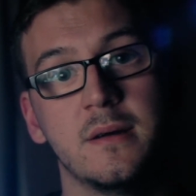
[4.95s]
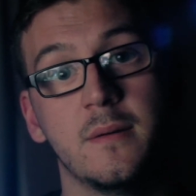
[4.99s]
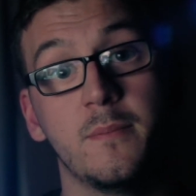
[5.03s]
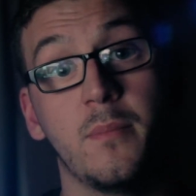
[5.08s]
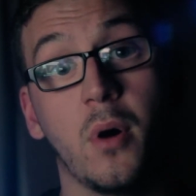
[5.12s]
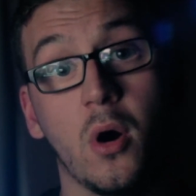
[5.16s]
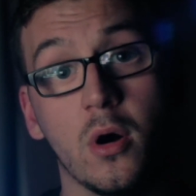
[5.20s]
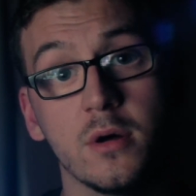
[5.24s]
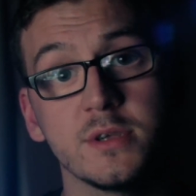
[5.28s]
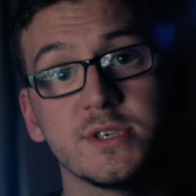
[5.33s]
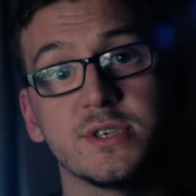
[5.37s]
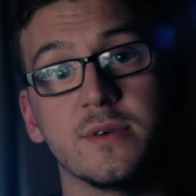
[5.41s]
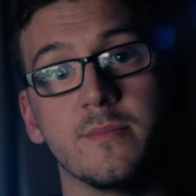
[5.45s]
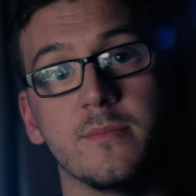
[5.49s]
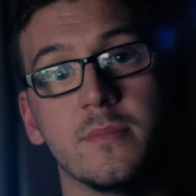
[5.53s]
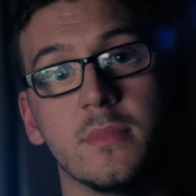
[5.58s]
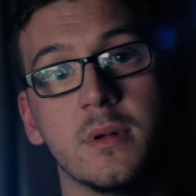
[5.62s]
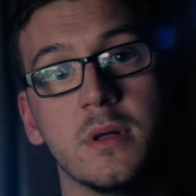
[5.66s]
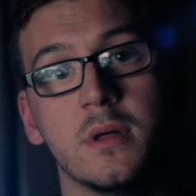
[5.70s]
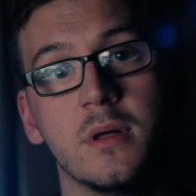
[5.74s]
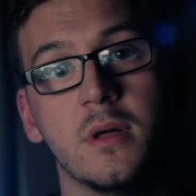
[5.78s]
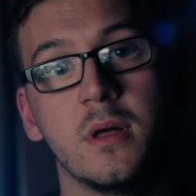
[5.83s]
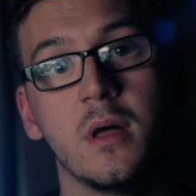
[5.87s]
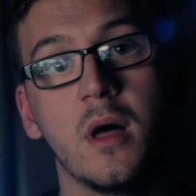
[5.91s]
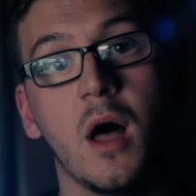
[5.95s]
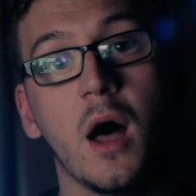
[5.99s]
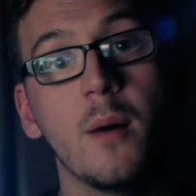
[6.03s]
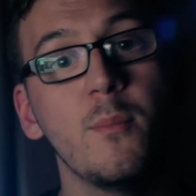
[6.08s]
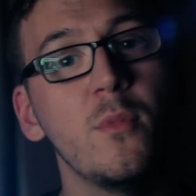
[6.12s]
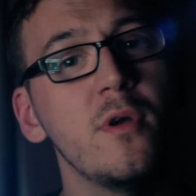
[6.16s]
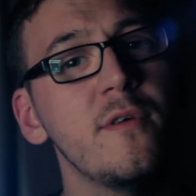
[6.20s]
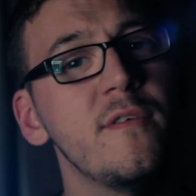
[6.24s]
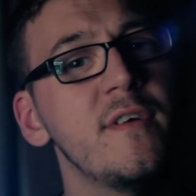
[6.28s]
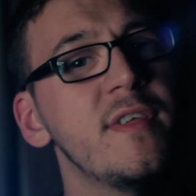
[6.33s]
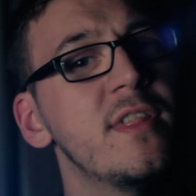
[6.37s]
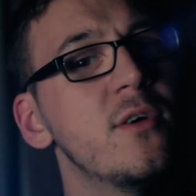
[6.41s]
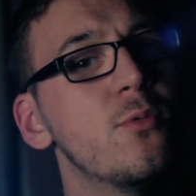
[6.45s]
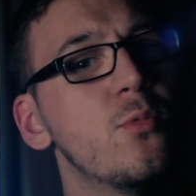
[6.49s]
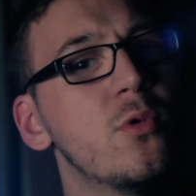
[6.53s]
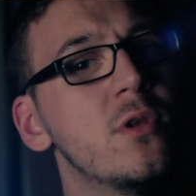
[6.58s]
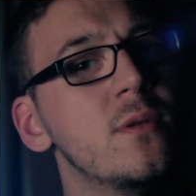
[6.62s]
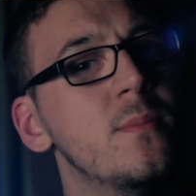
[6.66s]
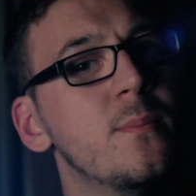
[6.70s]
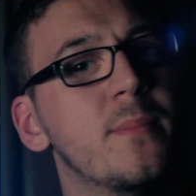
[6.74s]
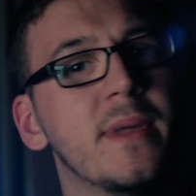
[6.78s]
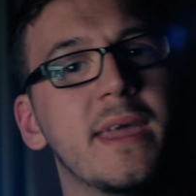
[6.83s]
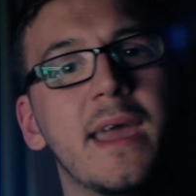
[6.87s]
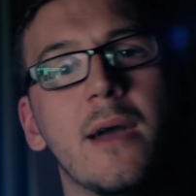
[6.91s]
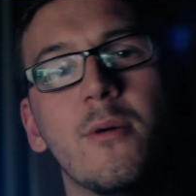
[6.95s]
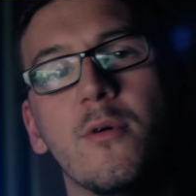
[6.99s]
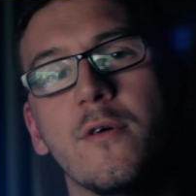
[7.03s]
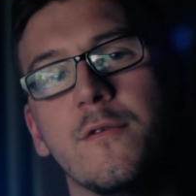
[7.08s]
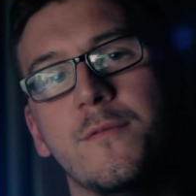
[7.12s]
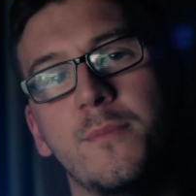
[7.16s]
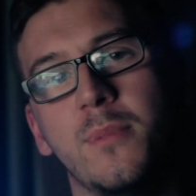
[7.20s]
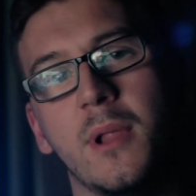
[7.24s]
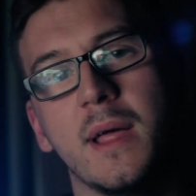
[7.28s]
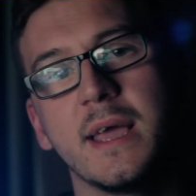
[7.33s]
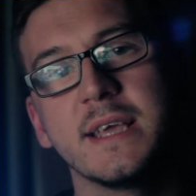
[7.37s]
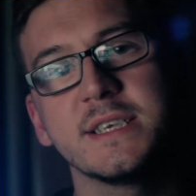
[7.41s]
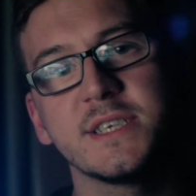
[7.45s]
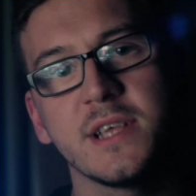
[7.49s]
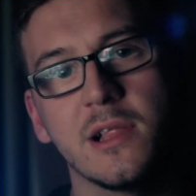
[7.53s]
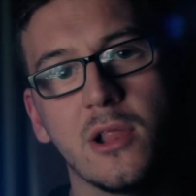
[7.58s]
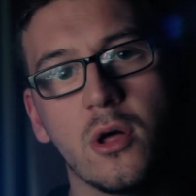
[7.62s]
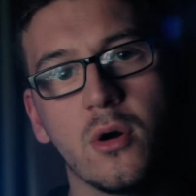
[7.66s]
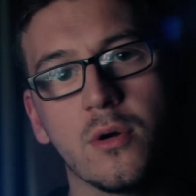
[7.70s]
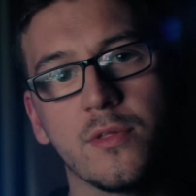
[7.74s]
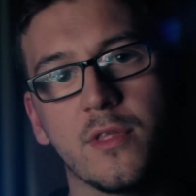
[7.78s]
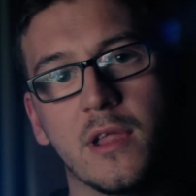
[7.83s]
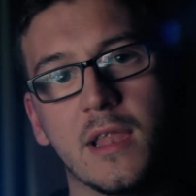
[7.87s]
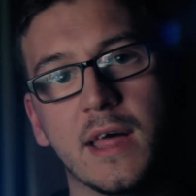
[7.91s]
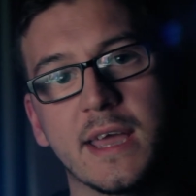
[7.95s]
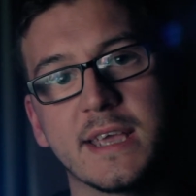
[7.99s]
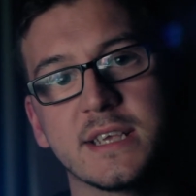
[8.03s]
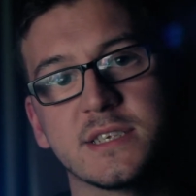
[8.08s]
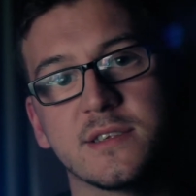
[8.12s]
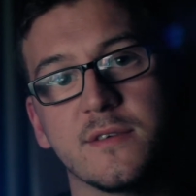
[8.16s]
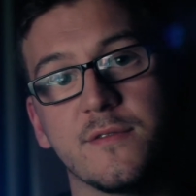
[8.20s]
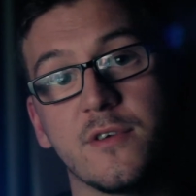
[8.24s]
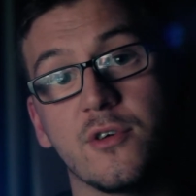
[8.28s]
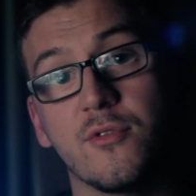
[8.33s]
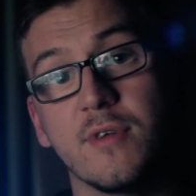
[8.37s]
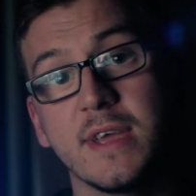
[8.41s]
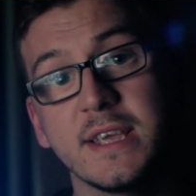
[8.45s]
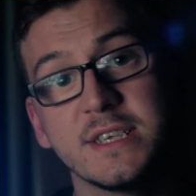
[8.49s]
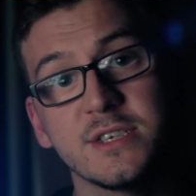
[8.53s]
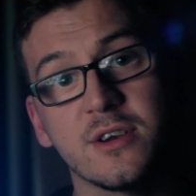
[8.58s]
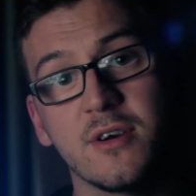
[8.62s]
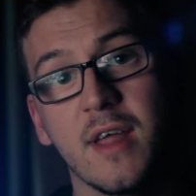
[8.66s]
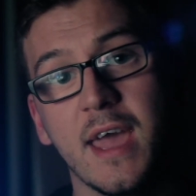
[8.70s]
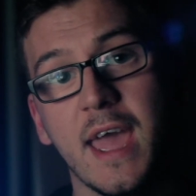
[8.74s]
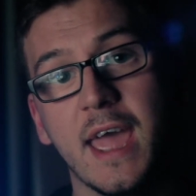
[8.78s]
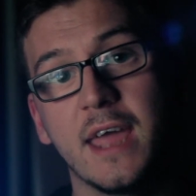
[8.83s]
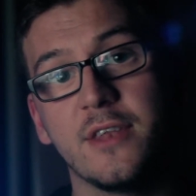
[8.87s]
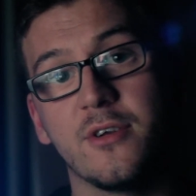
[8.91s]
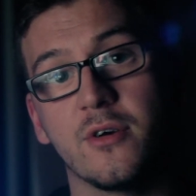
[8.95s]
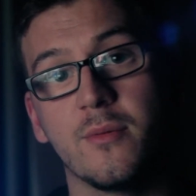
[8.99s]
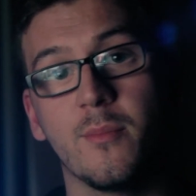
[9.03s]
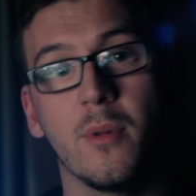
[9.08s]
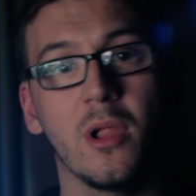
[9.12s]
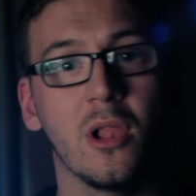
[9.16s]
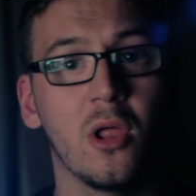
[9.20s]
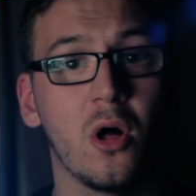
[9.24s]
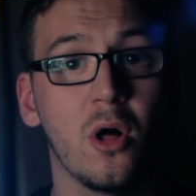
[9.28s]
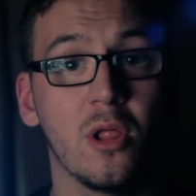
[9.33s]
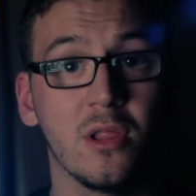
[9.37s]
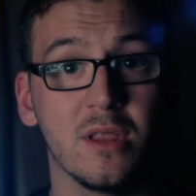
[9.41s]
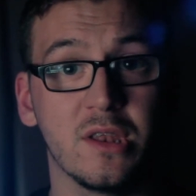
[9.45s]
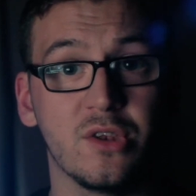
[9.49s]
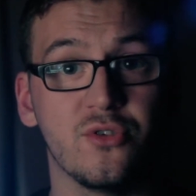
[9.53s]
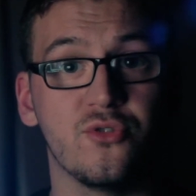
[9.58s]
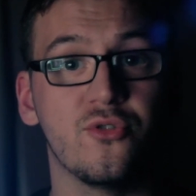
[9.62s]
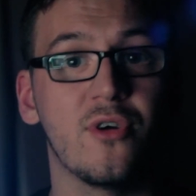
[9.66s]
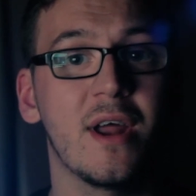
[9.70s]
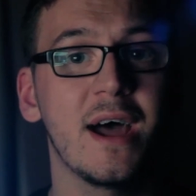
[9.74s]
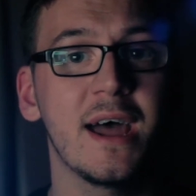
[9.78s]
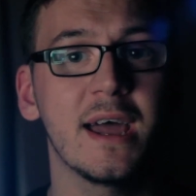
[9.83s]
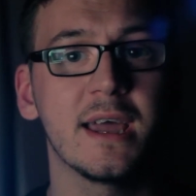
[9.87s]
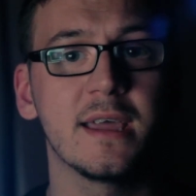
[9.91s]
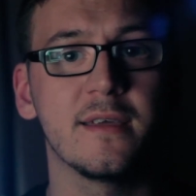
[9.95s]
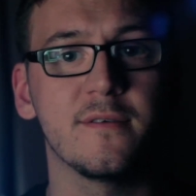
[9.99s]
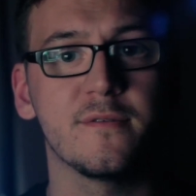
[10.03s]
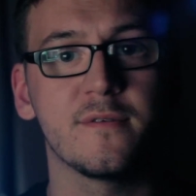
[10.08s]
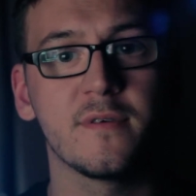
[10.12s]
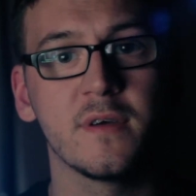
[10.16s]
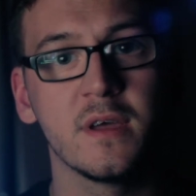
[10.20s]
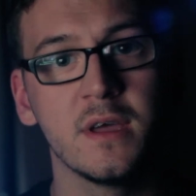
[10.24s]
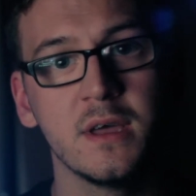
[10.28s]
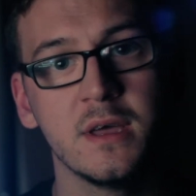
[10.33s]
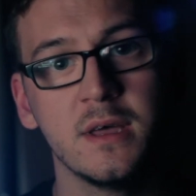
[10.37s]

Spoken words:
Possum, a movie that wouldn't be out of place along the likes of Eraserhead or Mulholland Drive.